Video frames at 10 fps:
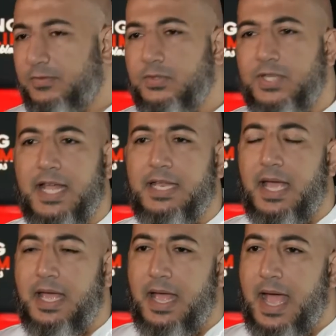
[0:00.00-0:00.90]
of those
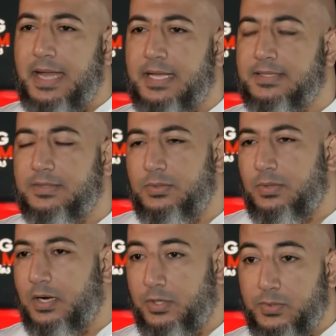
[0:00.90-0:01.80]
addicts
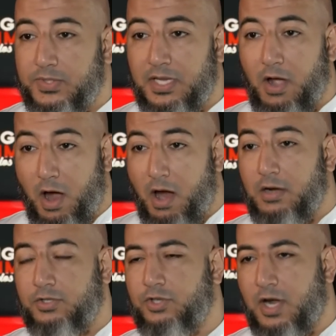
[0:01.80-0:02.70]
who are using
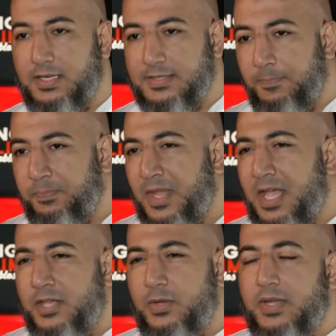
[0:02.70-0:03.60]
hard drugs,
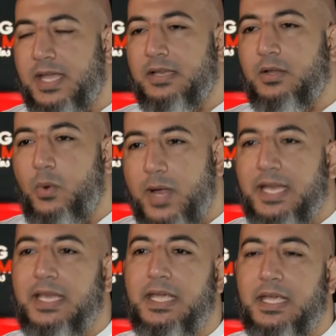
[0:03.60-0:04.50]
you can
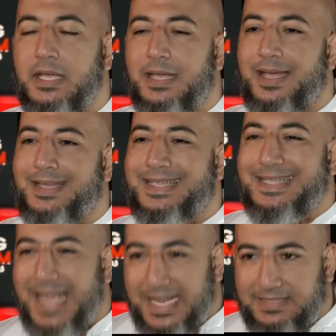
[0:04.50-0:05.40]
quickly
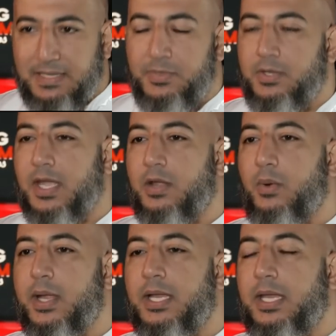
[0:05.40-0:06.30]
detect them. You can
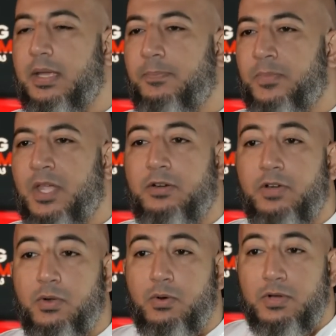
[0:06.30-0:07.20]
quickly
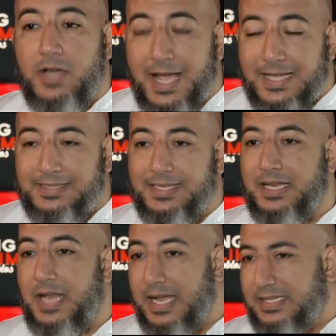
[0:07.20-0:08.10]
recognize
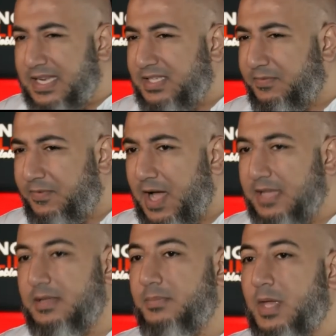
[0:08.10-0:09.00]
and
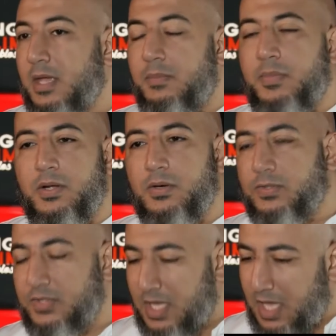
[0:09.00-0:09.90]
identify them because